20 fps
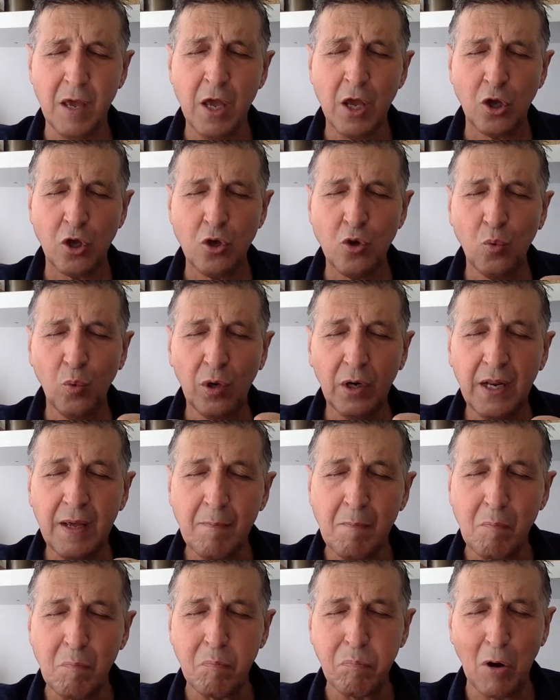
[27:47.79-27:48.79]
you will
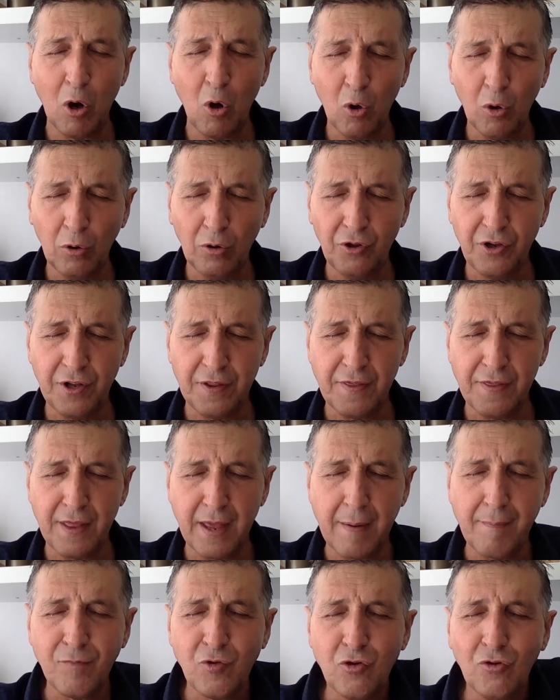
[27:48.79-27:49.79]
embolden
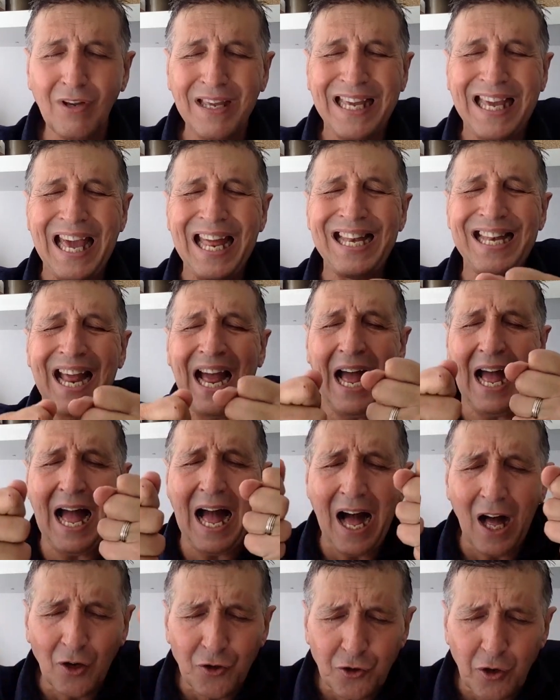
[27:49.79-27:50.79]
them to get
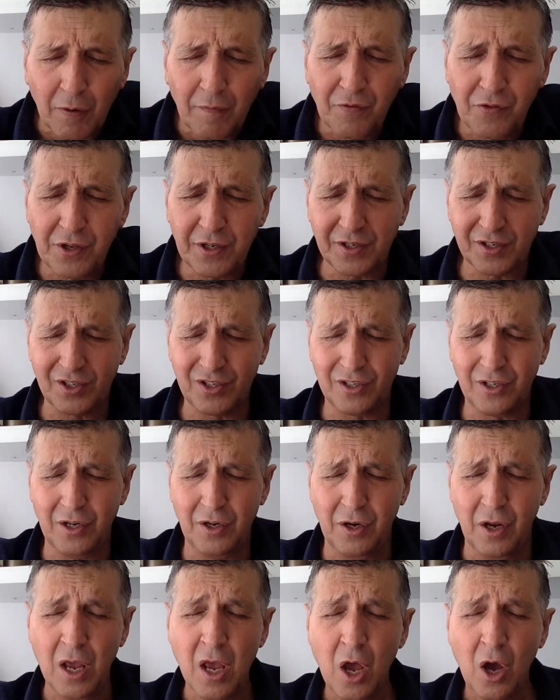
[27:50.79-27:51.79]
out of the
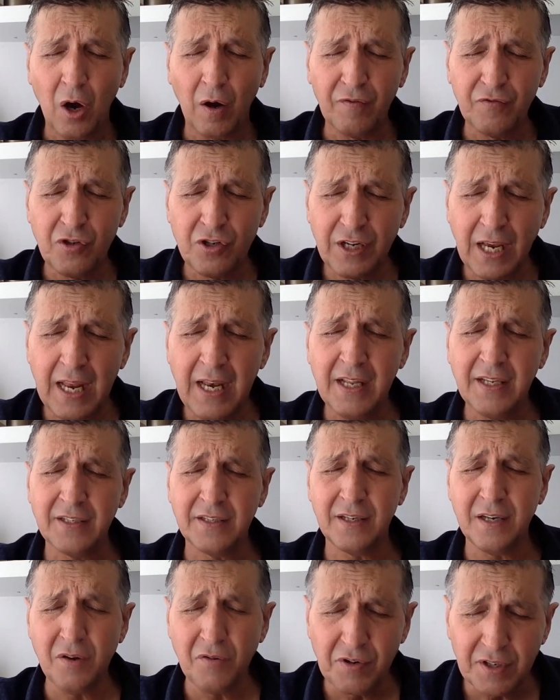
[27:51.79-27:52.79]
sin of
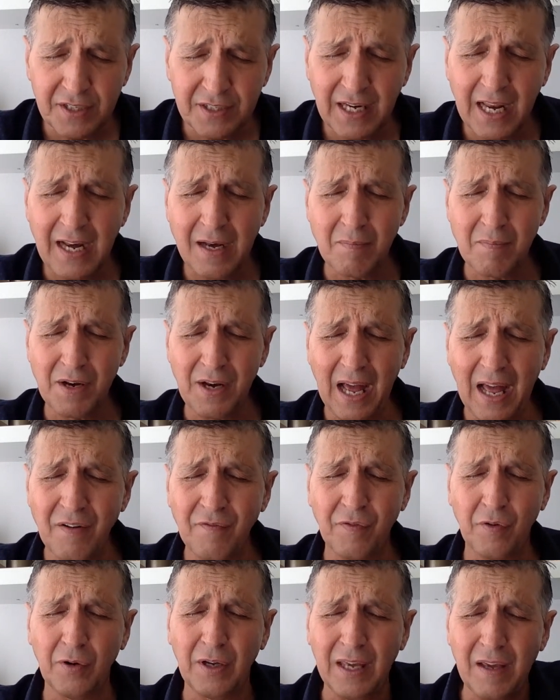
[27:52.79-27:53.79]
jealousy, resentment,
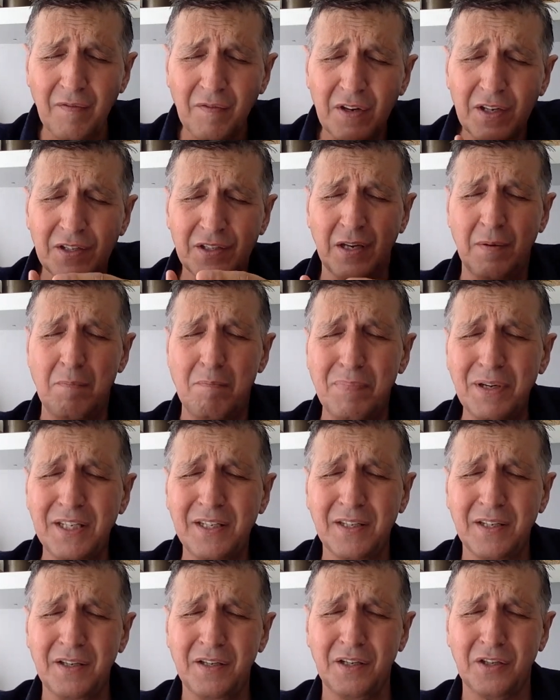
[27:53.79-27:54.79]
unforgiveness, and
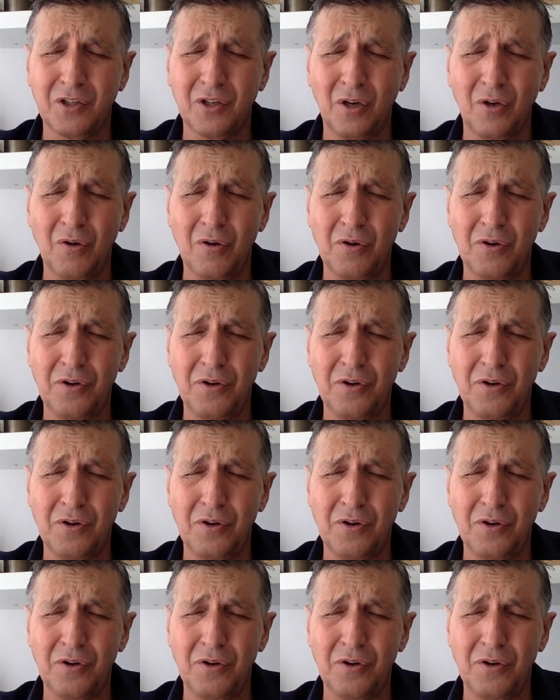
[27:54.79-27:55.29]
bitterness, Lord.